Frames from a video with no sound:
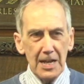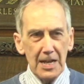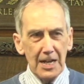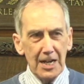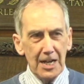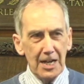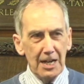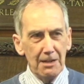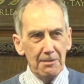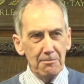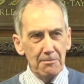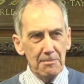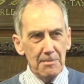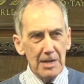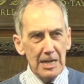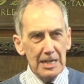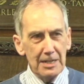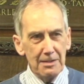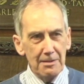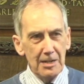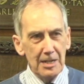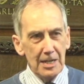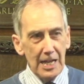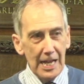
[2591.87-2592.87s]
Um,
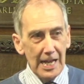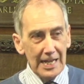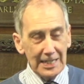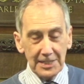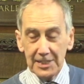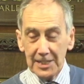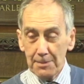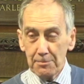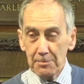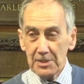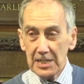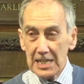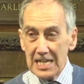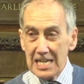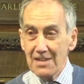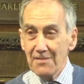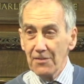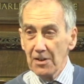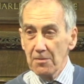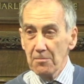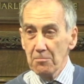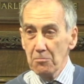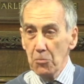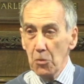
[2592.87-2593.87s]
except
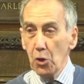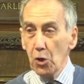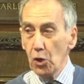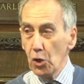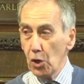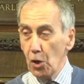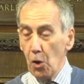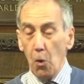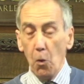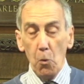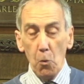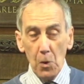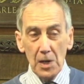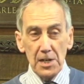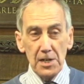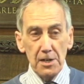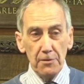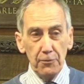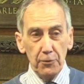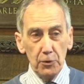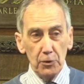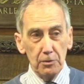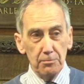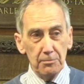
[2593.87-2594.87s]
even more
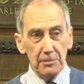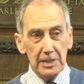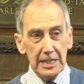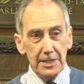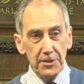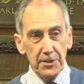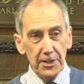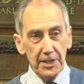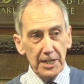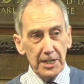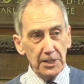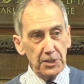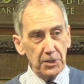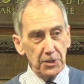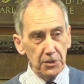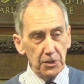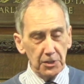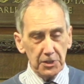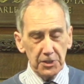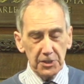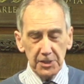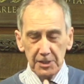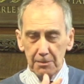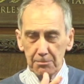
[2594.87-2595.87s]
wonderful in that it's not
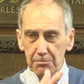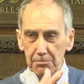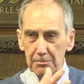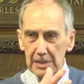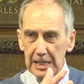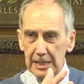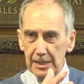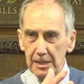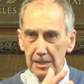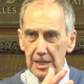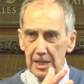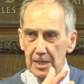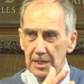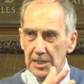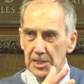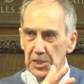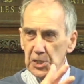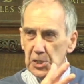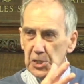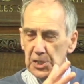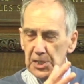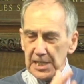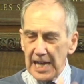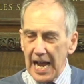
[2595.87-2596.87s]
some uh,
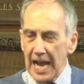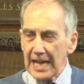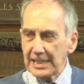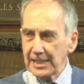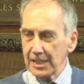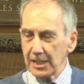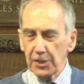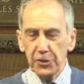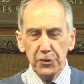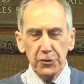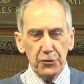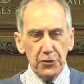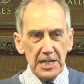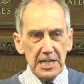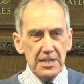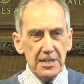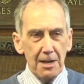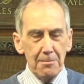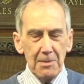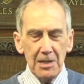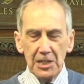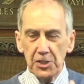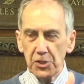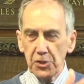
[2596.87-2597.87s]
static
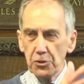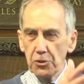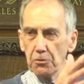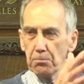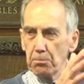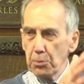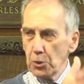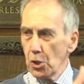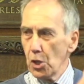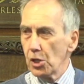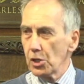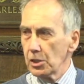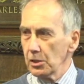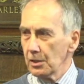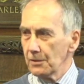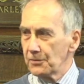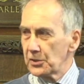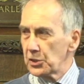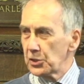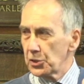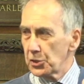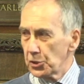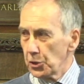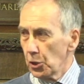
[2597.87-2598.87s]
three-dimensional block of
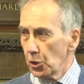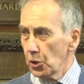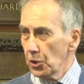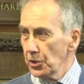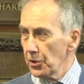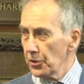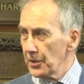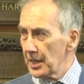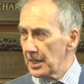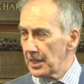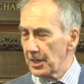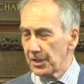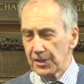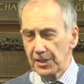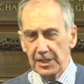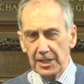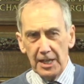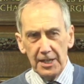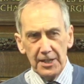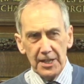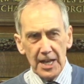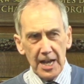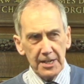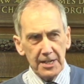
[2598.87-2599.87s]
stone or anything
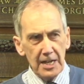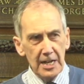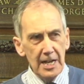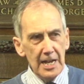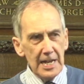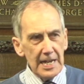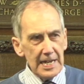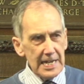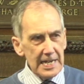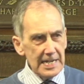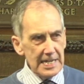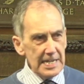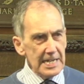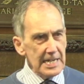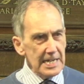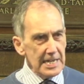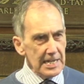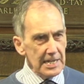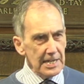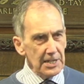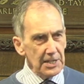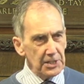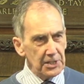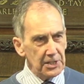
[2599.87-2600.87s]
like that. It
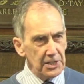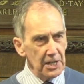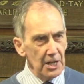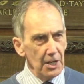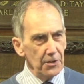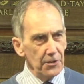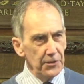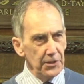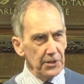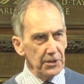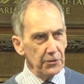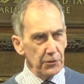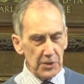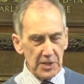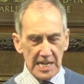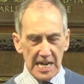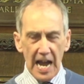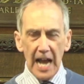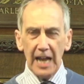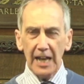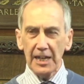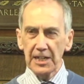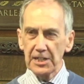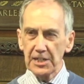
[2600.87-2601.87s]
is the
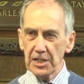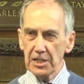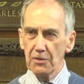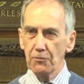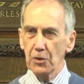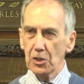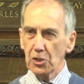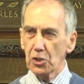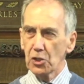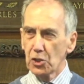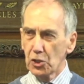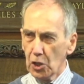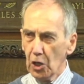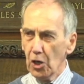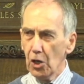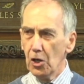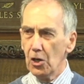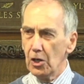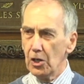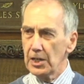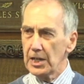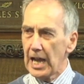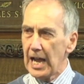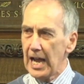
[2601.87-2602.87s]
reality of what
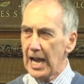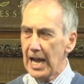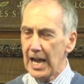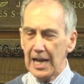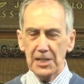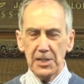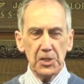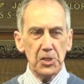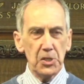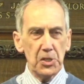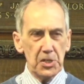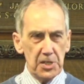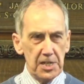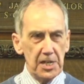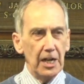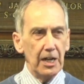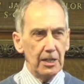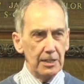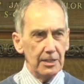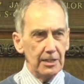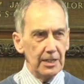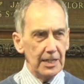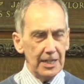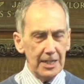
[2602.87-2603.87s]
God has done
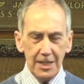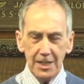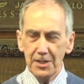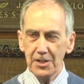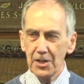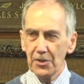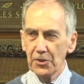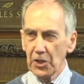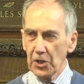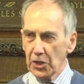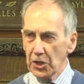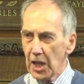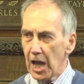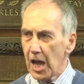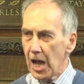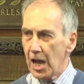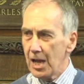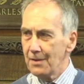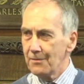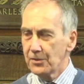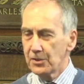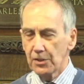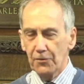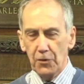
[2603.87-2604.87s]
in the
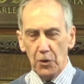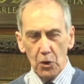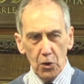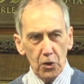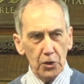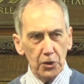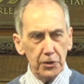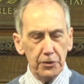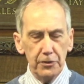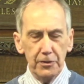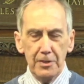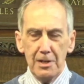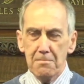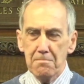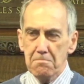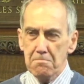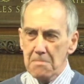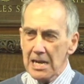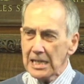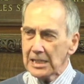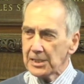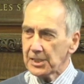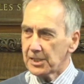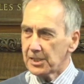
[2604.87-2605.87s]
lives of ordinary
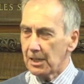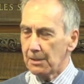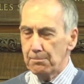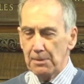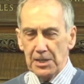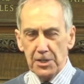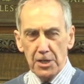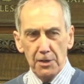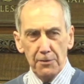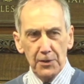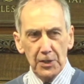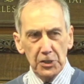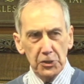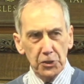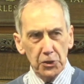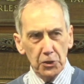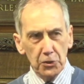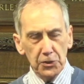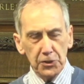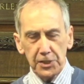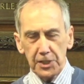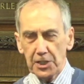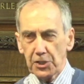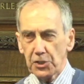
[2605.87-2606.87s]
messed up
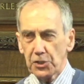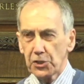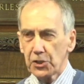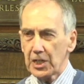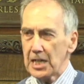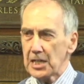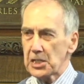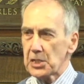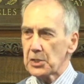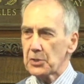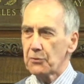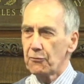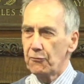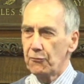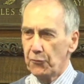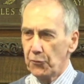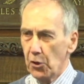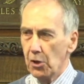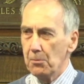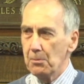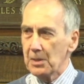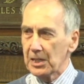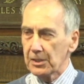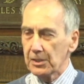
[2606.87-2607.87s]
individuals in
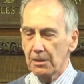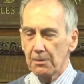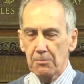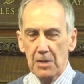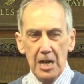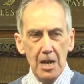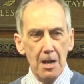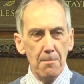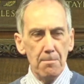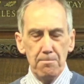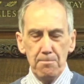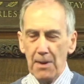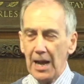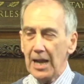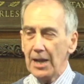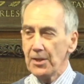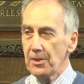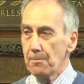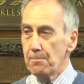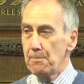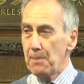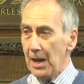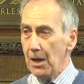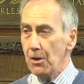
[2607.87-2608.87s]
transforming them by the
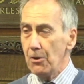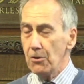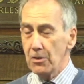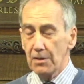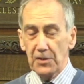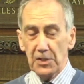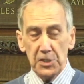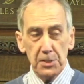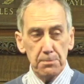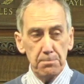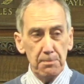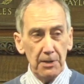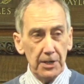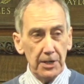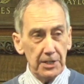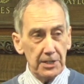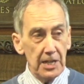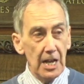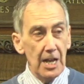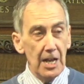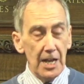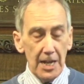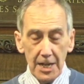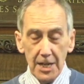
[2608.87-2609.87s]
power of his spirit
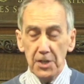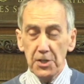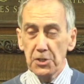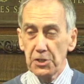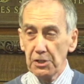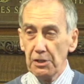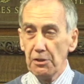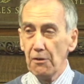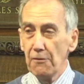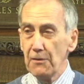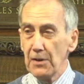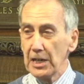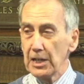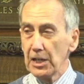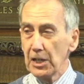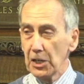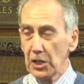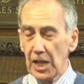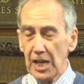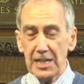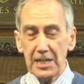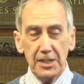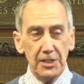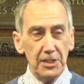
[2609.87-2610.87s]
into the very
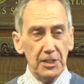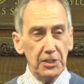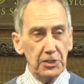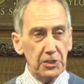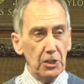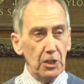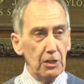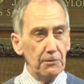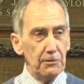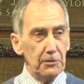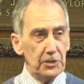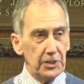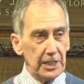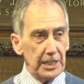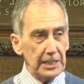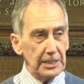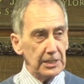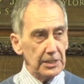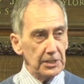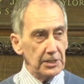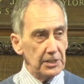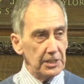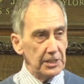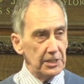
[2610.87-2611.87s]
likeness of
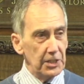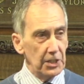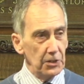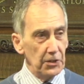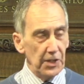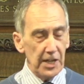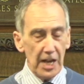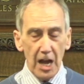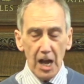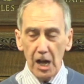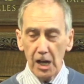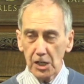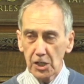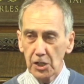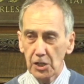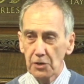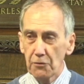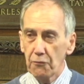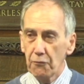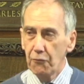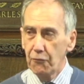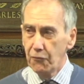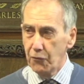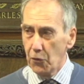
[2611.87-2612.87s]
Jesus until they are
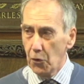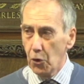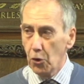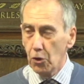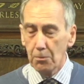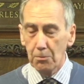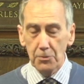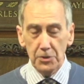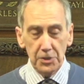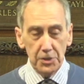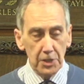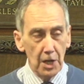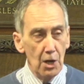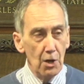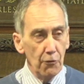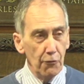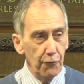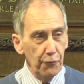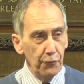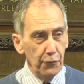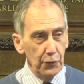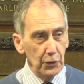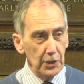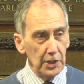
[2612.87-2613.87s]
conformed
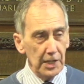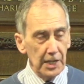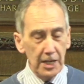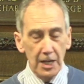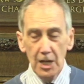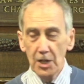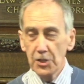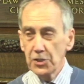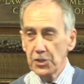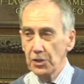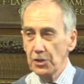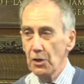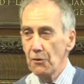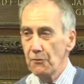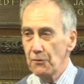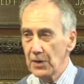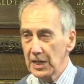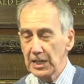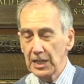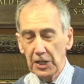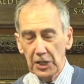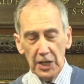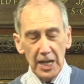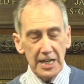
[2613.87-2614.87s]
fully to the
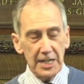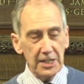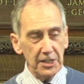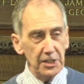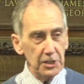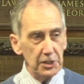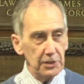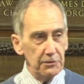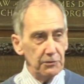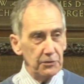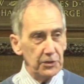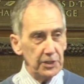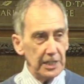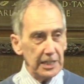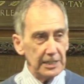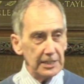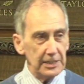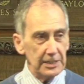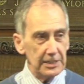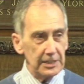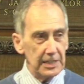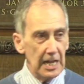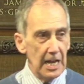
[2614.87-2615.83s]
very likeness of Jesus.